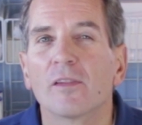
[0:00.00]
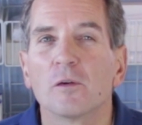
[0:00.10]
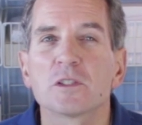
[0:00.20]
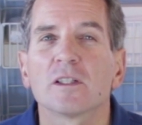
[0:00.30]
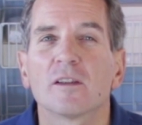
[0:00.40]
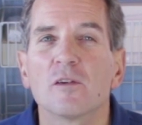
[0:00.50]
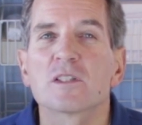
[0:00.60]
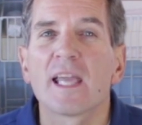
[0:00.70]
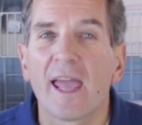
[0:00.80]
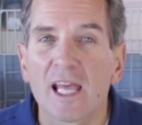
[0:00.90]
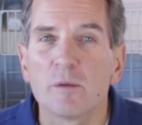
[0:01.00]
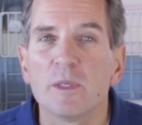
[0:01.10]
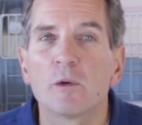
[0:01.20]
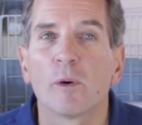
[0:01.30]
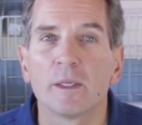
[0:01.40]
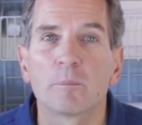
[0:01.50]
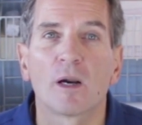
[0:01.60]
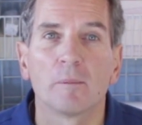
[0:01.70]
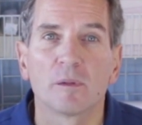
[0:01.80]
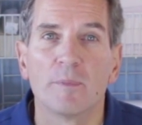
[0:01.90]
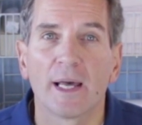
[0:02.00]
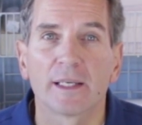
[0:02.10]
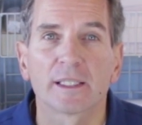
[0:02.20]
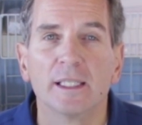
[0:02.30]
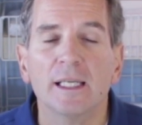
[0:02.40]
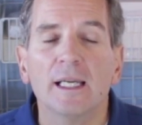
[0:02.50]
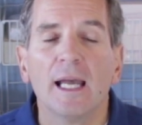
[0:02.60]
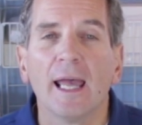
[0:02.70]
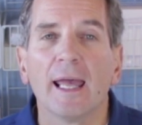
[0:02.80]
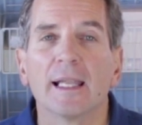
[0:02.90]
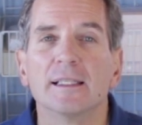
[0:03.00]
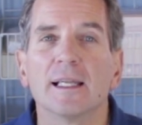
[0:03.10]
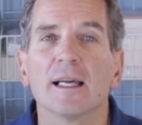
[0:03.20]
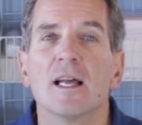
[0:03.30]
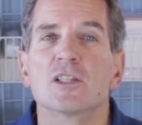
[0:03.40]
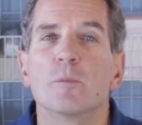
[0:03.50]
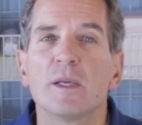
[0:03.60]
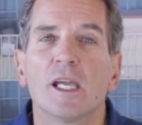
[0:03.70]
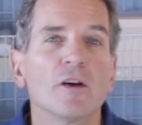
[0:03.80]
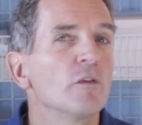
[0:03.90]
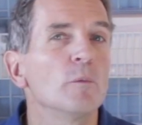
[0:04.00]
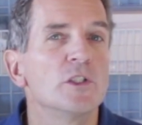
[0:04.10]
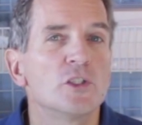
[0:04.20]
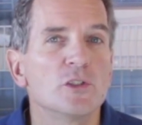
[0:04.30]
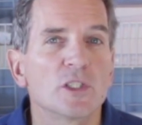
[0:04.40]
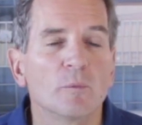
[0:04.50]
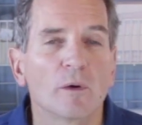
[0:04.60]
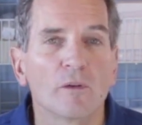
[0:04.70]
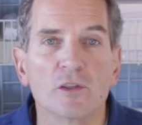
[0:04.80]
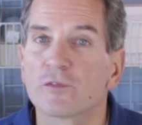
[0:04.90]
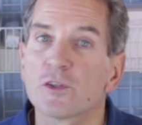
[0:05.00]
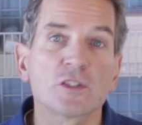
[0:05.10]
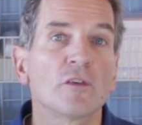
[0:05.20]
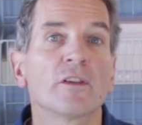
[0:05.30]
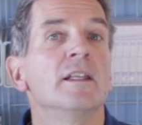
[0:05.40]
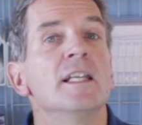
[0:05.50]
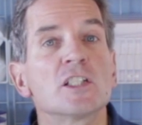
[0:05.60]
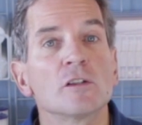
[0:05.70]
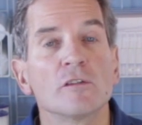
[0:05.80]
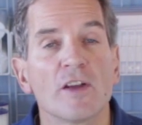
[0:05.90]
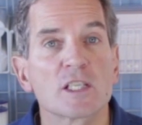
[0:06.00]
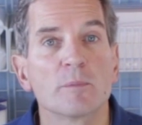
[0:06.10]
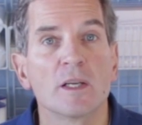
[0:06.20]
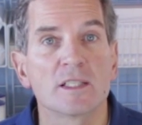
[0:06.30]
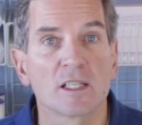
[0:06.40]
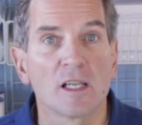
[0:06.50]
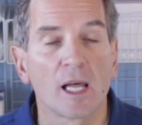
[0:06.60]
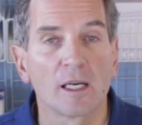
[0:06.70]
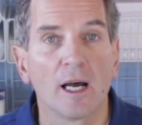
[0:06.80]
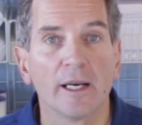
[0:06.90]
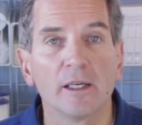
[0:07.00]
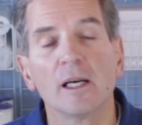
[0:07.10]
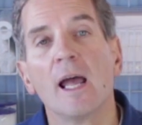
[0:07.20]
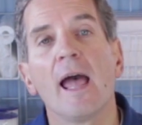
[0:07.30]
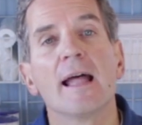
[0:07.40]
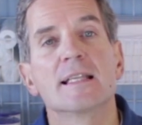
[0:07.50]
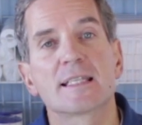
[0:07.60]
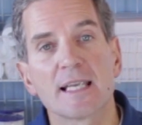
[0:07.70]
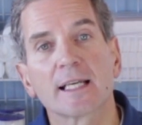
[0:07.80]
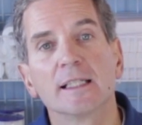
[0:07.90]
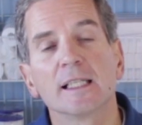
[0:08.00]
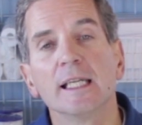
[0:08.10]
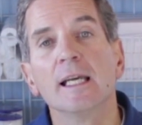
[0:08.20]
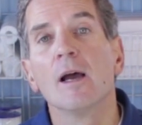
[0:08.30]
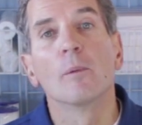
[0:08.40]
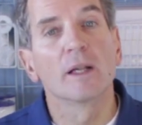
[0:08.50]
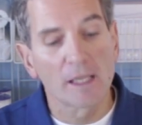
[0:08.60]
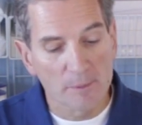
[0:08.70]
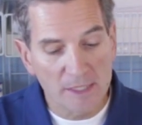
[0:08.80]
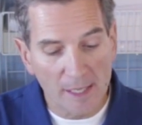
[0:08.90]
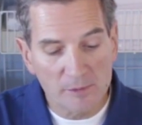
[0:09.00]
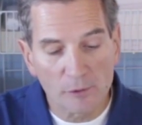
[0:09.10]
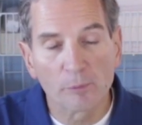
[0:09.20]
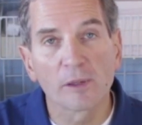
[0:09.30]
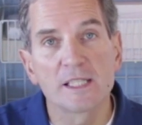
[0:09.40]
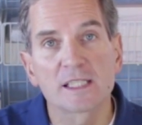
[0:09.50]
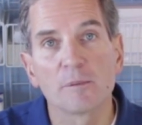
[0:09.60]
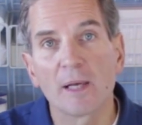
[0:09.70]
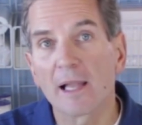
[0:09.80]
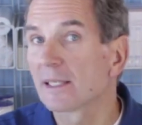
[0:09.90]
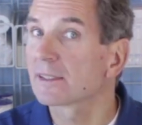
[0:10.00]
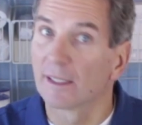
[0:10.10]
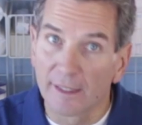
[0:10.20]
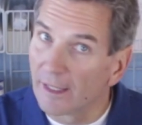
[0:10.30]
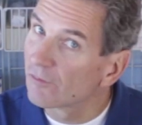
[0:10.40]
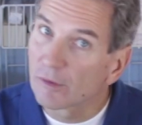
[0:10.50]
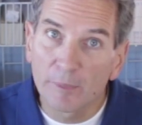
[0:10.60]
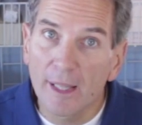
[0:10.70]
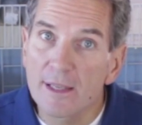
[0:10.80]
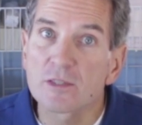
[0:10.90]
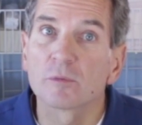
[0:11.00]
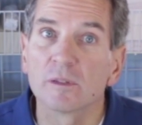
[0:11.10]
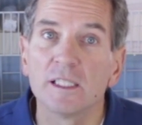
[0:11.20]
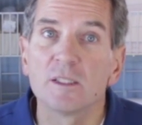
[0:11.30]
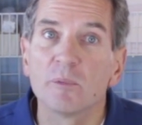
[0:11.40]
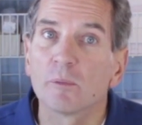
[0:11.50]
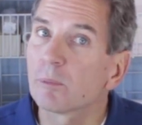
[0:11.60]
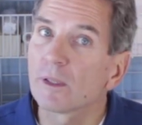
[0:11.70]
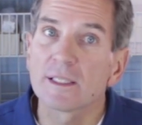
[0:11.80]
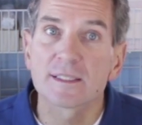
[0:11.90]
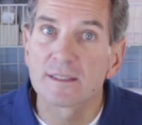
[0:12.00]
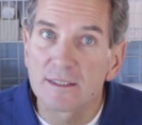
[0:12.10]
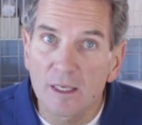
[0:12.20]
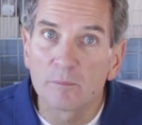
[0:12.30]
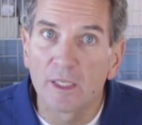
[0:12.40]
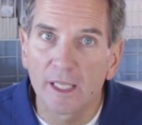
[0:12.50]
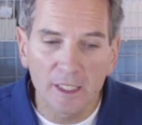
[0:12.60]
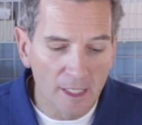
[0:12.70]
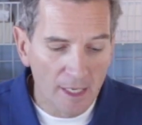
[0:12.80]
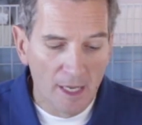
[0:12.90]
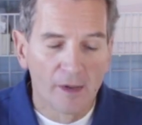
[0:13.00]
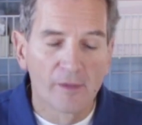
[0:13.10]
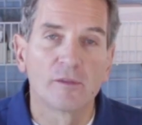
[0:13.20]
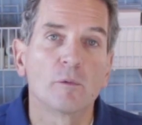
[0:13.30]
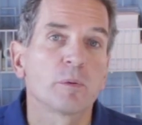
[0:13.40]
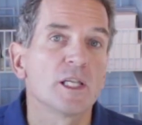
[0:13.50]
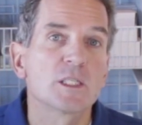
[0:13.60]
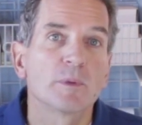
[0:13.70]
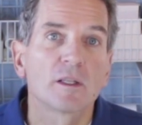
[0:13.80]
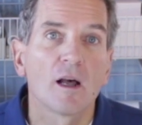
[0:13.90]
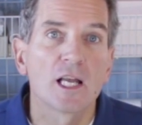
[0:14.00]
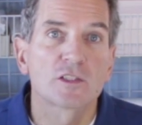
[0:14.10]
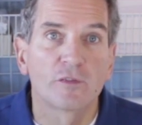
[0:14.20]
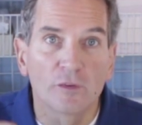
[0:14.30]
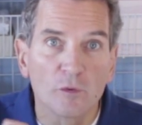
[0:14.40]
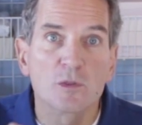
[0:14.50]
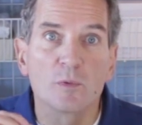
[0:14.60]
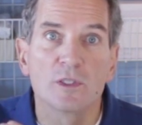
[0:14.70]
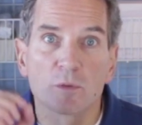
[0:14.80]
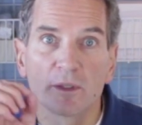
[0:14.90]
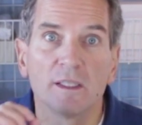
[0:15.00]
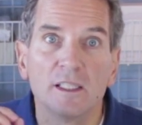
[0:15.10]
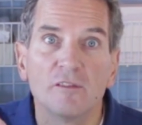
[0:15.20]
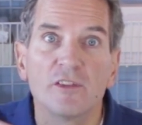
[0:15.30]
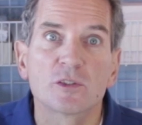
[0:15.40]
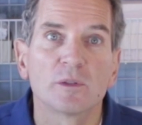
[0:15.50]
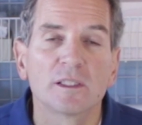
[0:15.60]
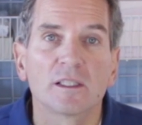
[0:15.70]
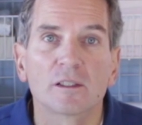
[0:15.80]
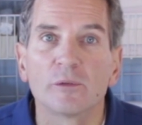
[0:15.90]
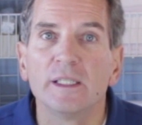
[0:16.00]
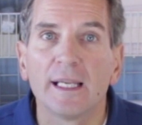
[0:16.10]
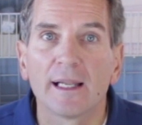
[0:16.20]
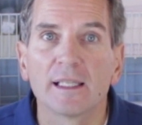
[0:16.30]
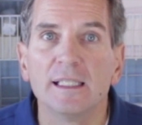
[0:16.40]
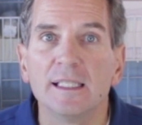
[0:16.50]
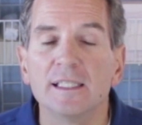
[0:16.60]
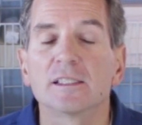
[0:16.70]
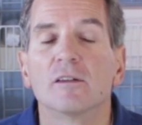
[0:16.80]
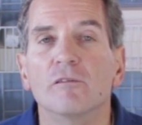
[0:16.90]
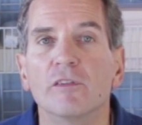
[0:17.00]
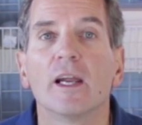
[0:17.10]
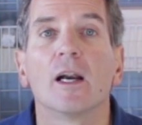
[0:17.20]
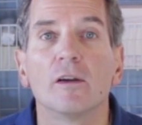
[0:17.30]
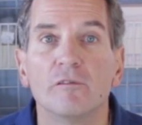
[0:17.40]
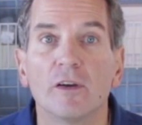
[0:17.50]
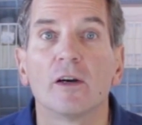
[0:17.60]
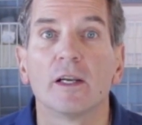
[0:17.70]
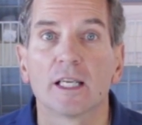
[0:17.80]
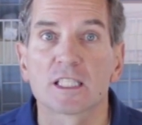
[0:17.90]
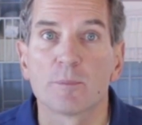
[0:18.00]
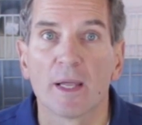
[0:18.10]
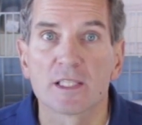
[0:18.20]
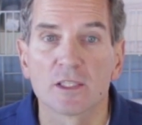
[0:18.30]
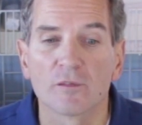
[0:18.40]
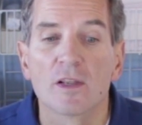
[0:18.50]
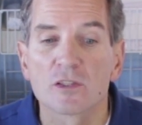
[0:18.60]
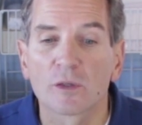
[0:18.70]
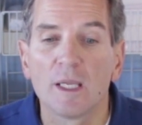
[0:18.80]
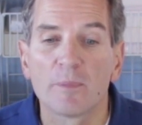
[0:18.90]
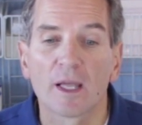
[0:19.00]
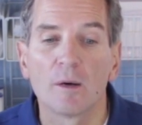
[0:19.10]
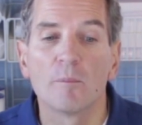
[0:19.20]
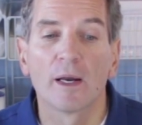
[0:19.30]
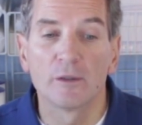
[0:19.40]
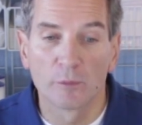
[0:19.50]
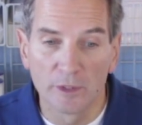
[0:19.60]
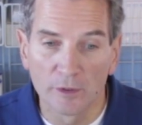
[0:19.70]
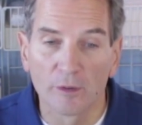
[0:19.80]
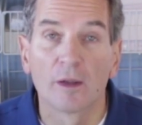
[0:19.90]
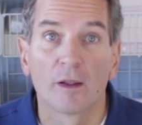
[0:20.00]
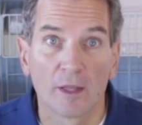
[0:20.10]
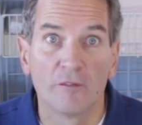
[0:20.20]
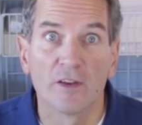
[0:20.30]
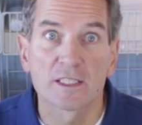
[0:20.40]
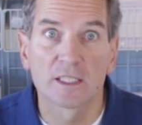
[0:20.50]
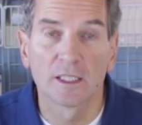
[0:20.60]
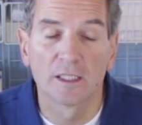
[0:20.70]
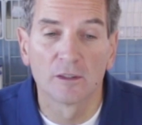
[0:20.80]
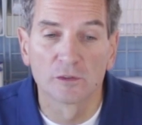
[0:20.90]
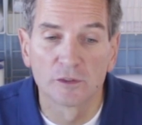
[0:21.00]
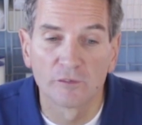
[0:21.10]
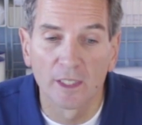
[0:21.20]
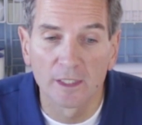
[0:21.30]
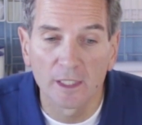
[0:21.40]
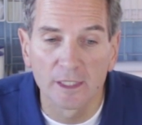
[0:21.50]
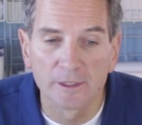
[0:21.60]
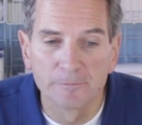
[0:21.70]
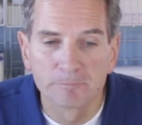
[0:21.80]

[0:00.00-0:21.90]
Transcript: Those, are, those can be quite problematic. And uh, so be careful when choosing one of those. First of all, the initial investment is a lot higher. And secondly, when it comes time to replace the ballast, and every ballast will need to be replaced someday, the replacement cost for those ones with the individual little green L E Ds, very, very expensive. So keep that in mind when you're investing in an ultraviolet light.